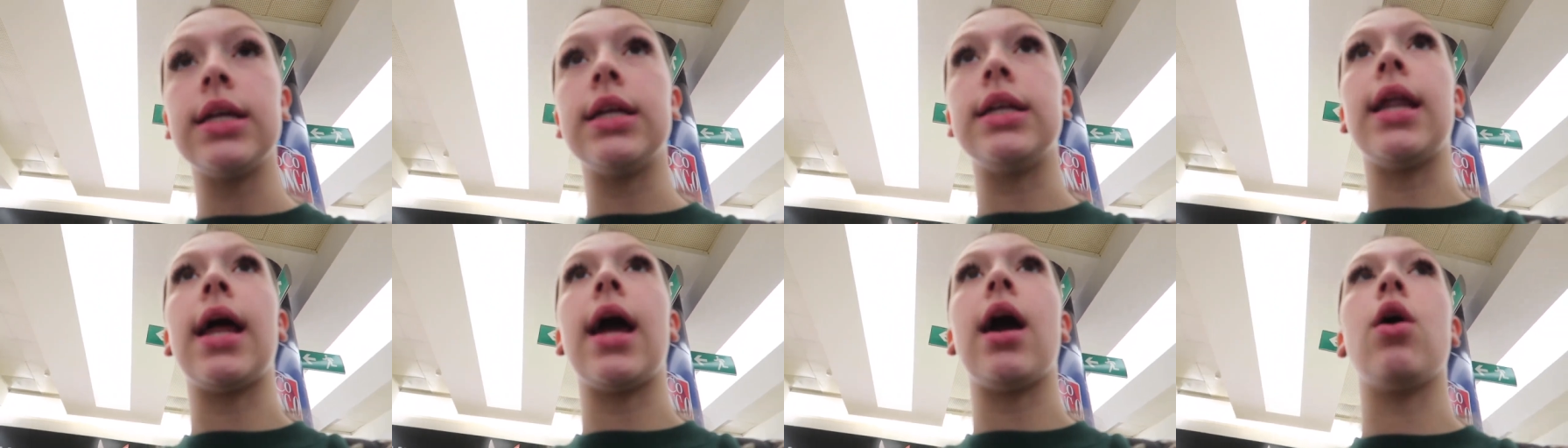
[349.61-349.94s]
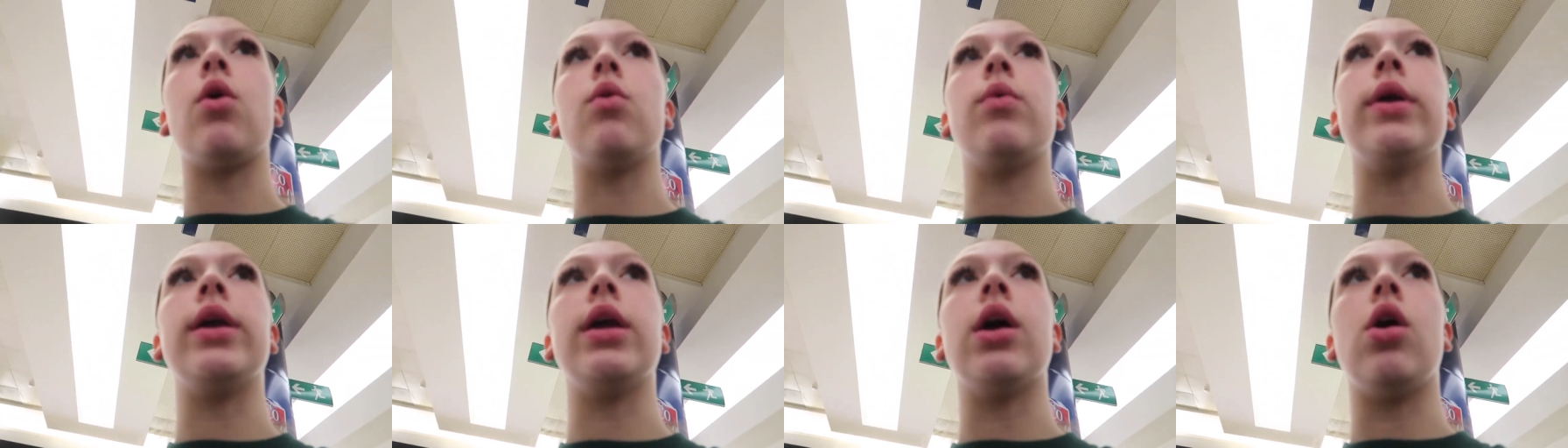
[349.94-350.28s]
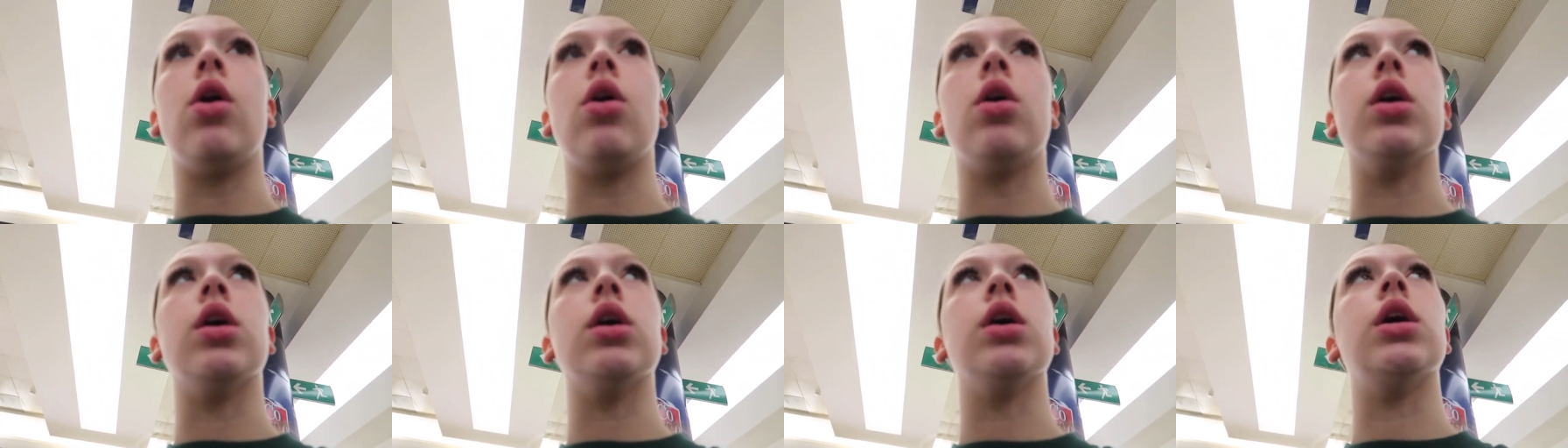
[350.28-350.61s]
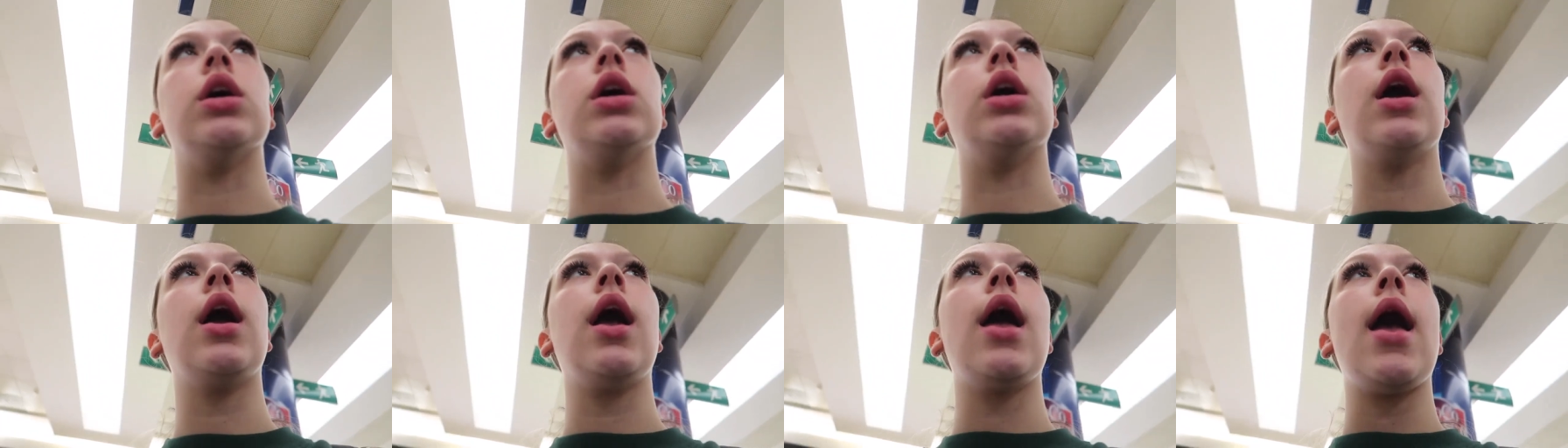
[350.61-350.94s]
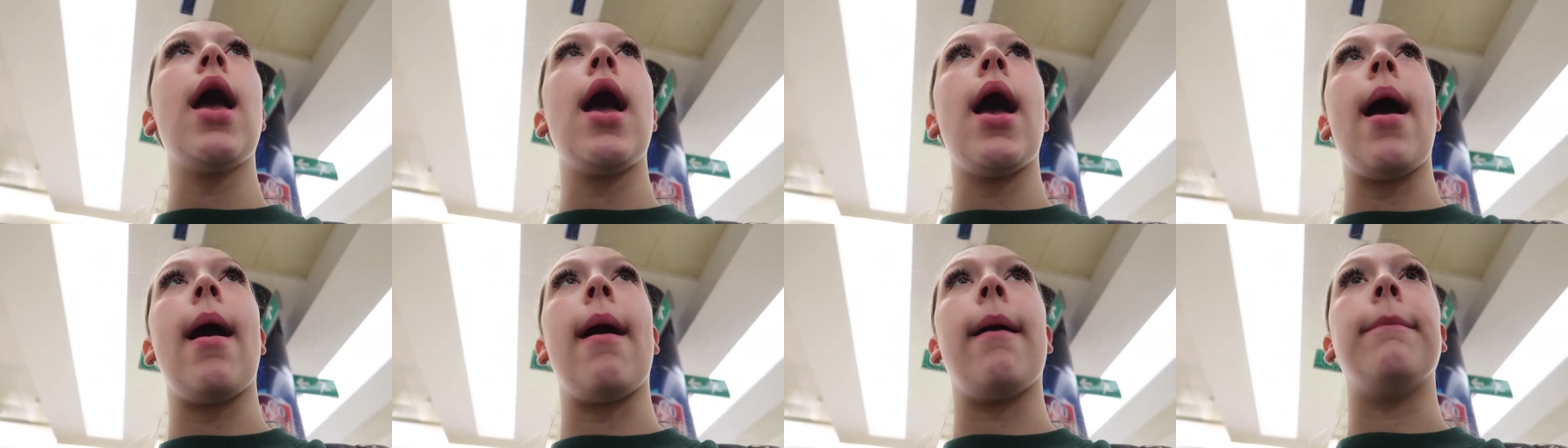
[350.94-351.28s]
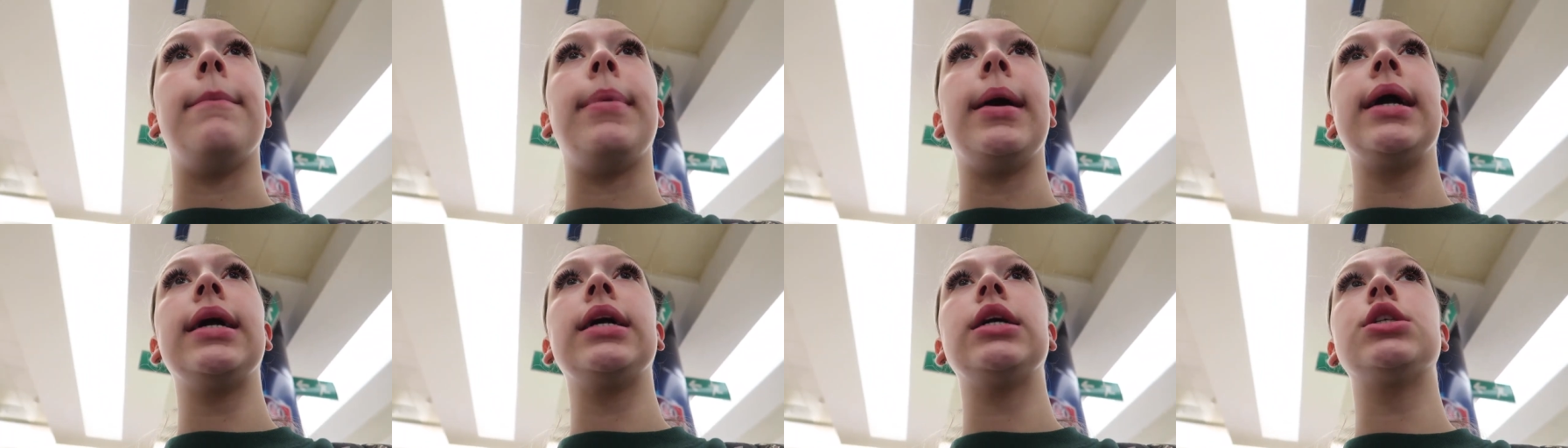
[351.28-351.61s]
Now we are
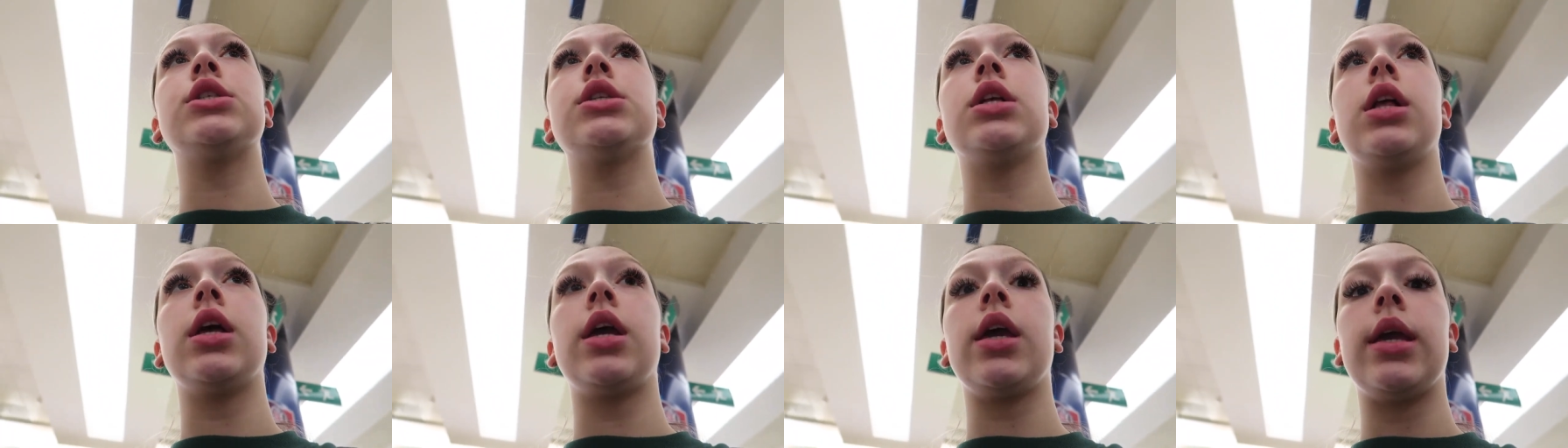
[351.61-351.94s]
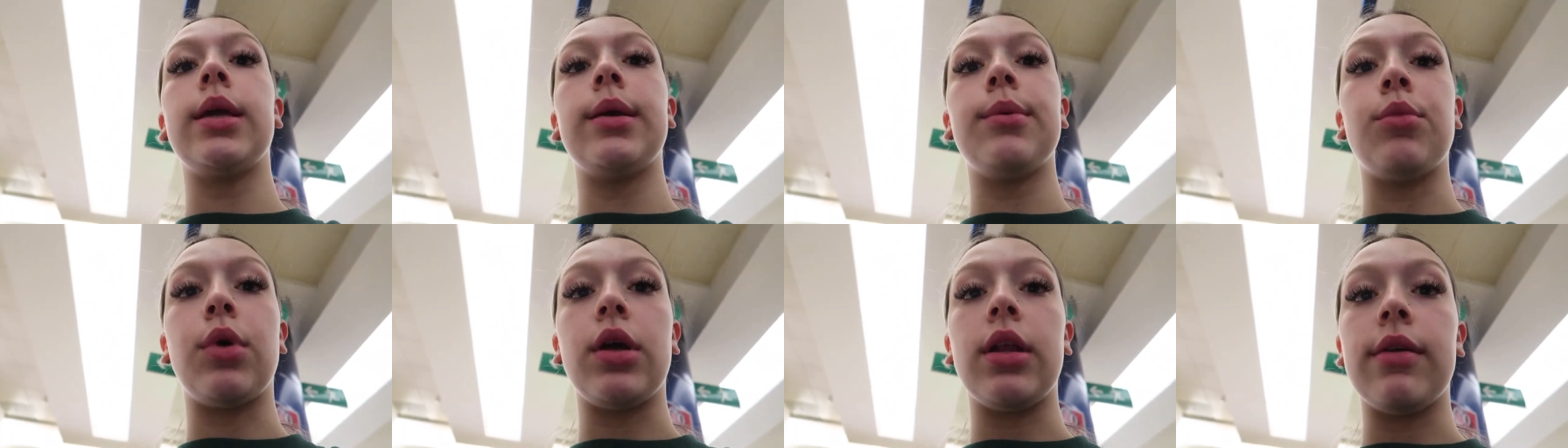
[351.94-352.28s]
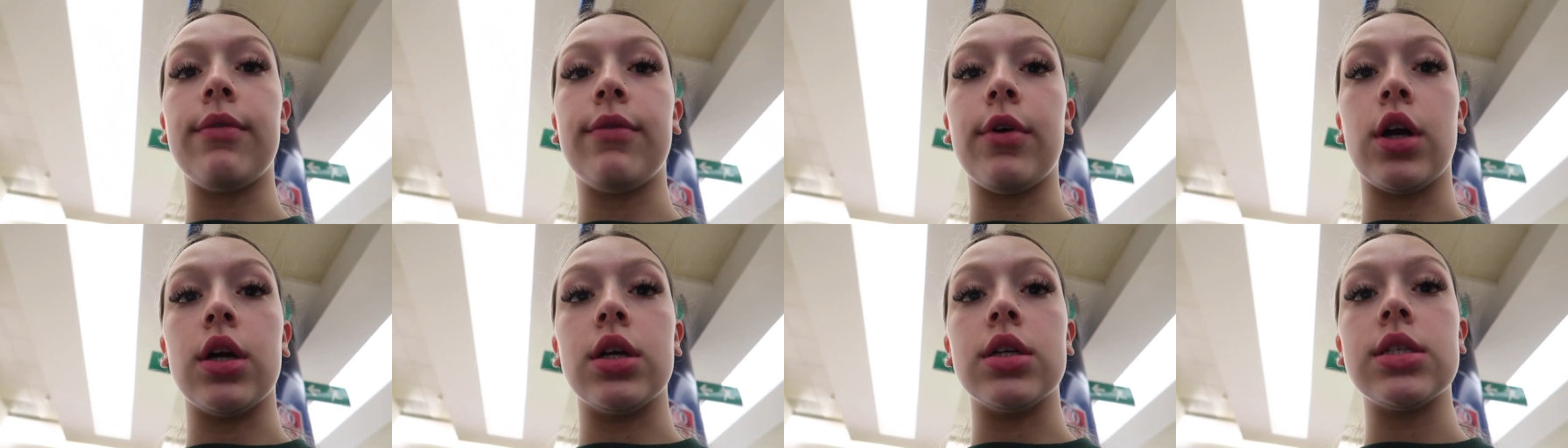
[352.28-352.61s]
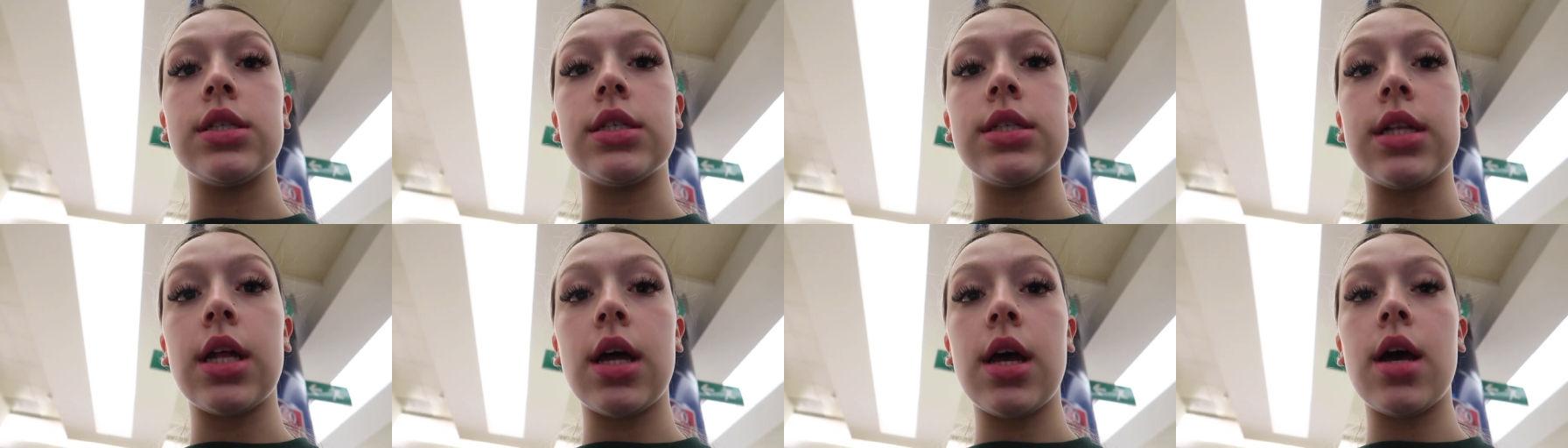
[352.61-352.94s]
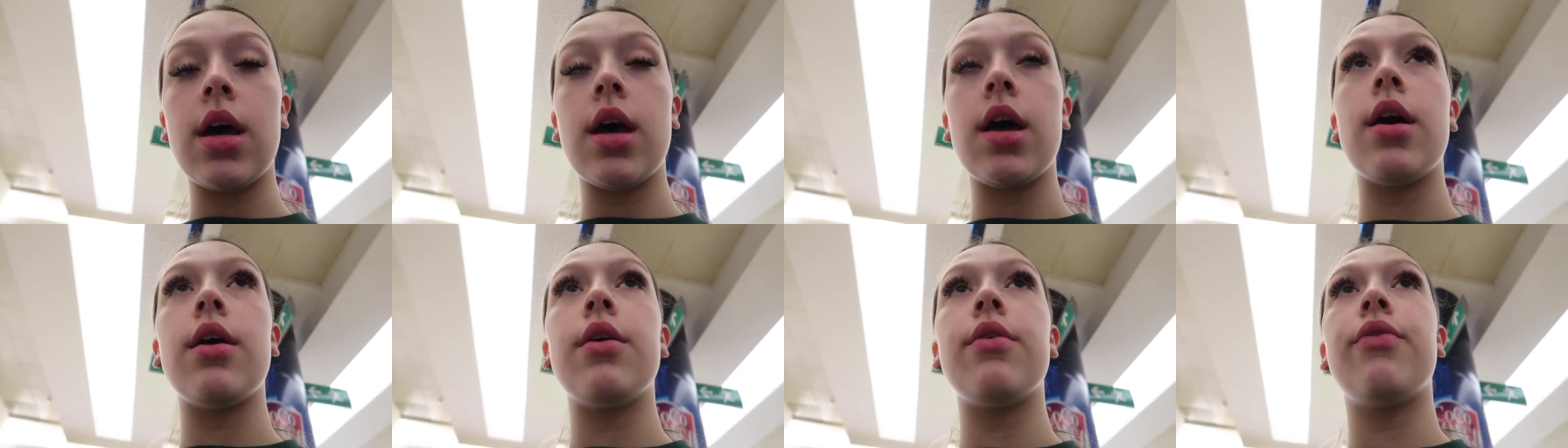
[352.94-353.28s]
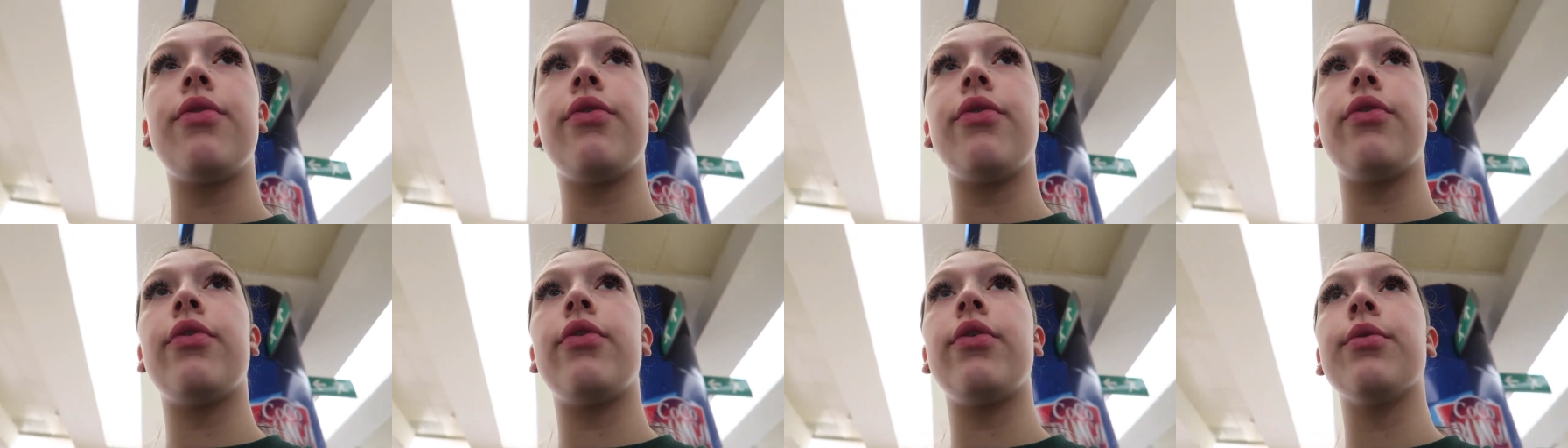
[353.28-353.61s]
at baggage claim, waiting for our stuff.
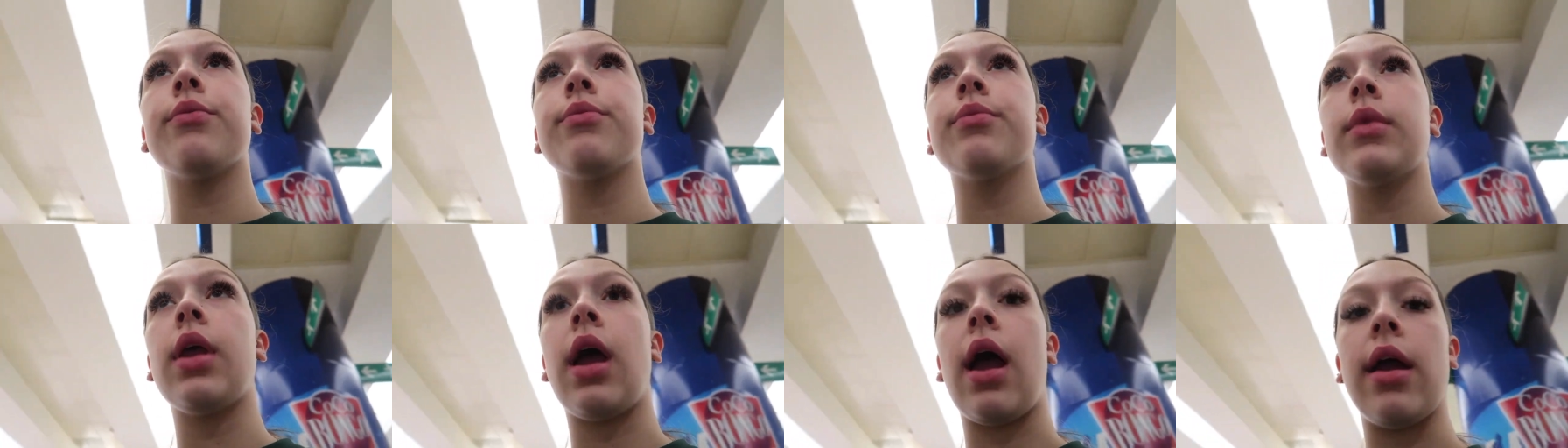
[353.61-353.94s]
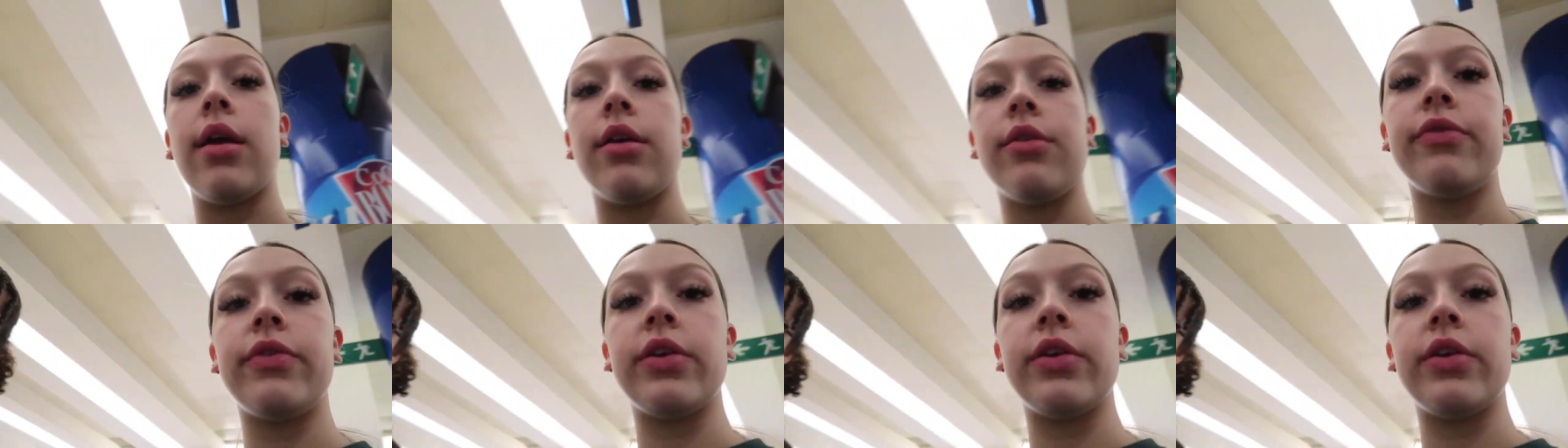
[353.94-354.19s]
How you